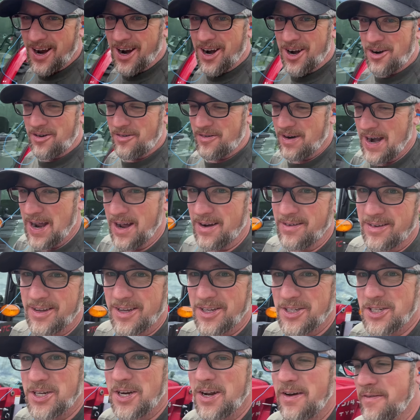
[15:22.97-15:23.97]
around
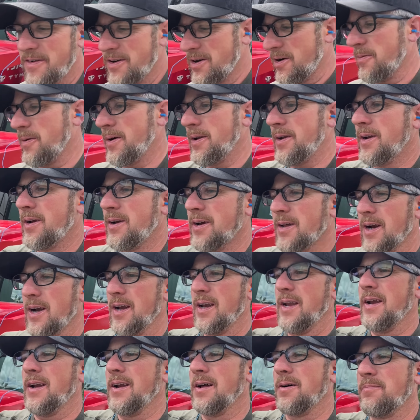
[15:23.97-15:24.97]
because you never know when you're going to
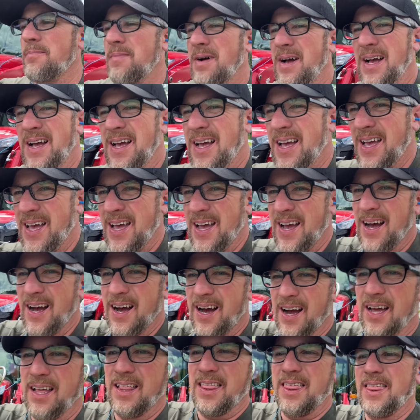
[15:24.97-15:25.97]
need them.
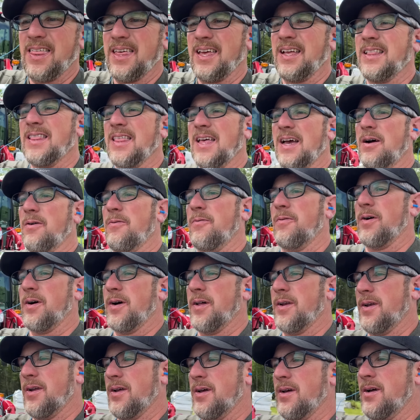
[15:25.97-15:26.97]
I think that
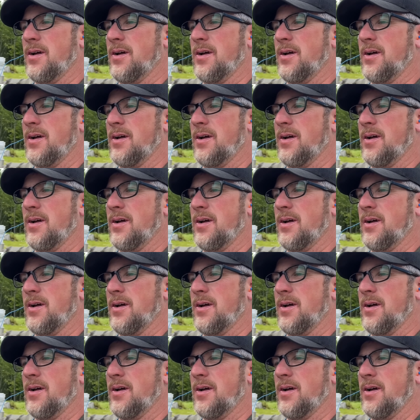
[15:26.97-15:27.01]
one